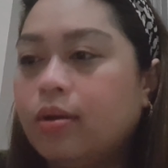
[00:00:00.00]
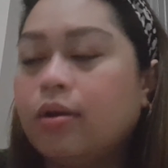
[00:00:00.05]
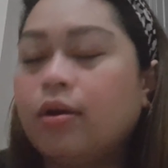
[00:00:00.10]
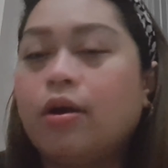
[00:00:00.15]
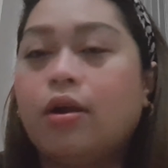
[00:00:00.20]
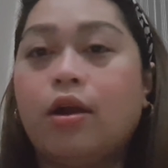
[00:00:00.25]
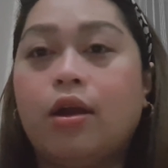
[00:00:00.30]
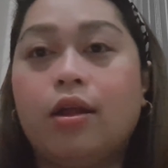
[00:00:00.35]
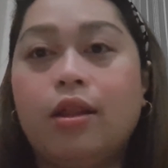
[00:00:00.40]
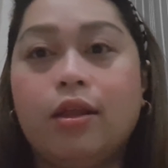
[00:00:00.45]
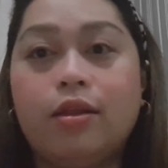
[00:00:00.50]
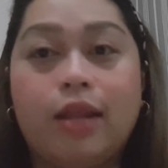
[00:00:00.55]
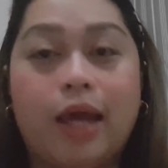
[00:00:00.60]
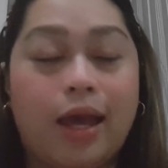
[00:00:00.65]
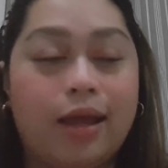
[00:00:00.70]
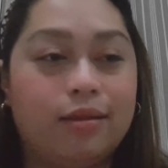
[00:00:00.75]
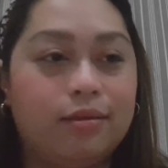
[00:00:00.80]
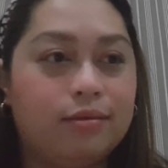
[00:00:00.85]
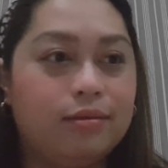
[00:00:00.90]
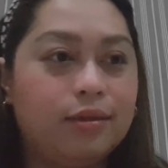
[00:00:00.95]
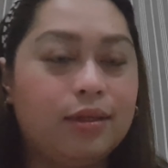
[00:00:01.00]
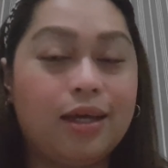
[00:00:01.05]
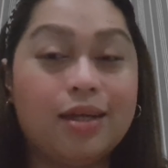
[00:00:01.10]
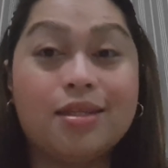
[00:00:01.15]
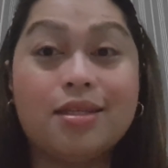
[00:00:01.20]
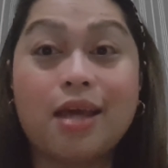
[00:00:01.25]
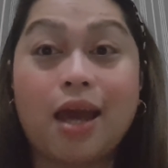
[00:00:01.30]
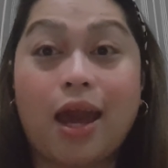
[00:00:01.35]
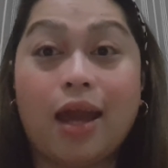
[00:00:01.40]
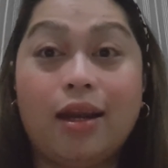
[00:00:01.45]
curl ulit
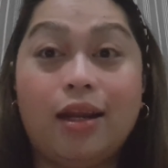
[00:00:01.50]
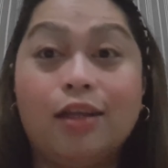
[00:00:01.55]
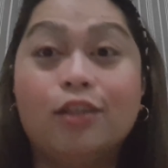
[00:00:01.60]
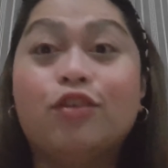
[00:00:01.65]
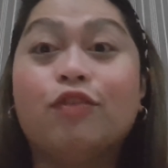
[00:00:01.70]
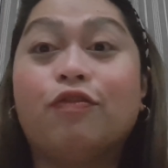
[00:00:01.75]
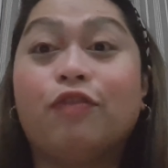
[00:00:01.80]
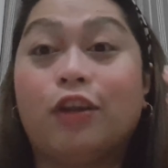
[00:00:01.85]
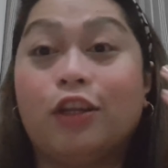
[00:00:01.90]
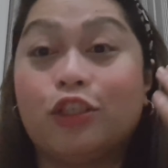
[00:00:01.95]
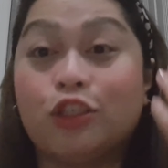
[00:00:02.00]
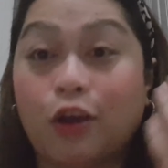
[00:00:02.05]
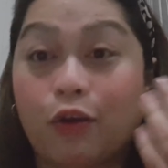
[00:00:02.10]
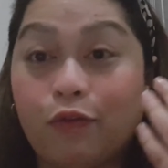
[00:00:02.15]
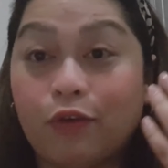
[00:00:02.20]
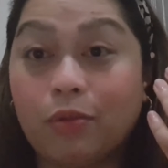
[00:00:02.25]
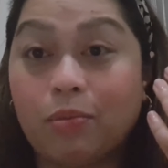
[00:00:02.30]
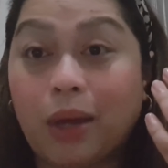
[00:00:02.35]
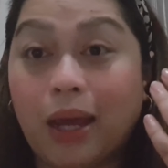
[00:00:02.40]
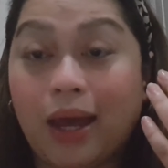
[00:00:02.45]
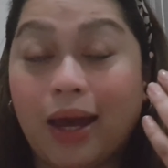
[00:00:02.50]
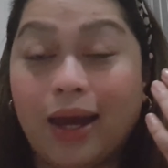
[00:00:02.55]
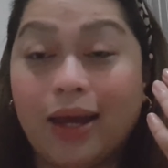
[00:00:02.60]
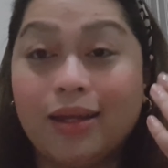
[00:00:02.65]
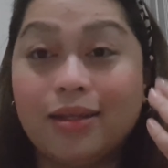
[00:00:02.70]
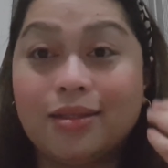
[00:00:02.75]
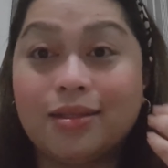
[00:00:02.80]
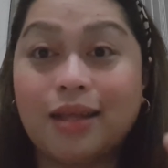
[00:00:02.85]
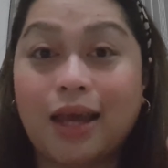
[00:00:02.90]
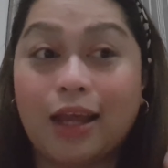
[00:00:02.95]
kasi I need to finish off with my
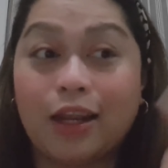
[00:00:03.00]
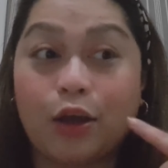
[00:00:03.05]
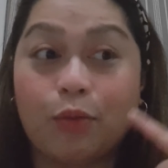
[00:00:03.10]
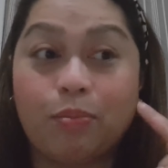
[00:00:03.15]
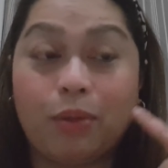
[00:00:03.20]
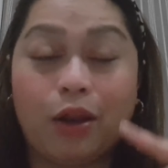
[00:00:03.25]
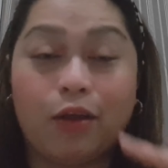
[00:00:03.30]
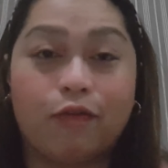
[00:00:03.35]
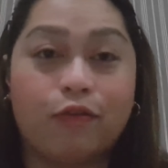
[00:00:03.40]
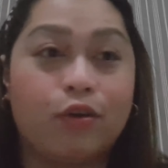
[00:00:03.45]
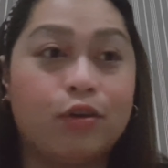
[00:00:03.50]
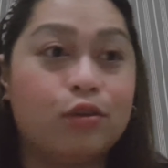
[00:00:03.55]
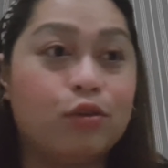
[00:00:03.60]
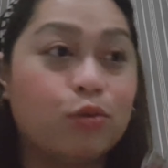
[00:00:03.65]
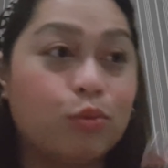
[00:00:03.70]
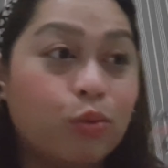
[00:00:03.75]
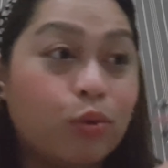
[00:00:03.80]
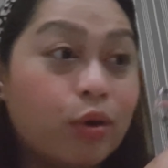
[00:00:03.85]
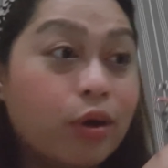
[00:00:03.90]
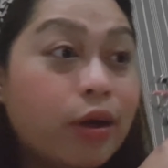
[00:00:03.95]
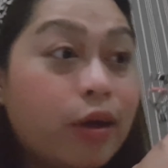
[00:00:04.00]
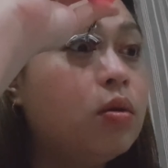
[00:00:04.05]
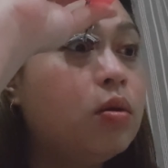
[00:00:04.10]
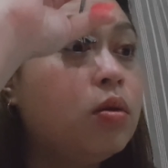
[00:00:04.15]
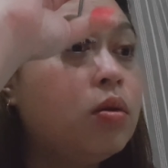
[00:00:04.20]
eyes and a bit of contour.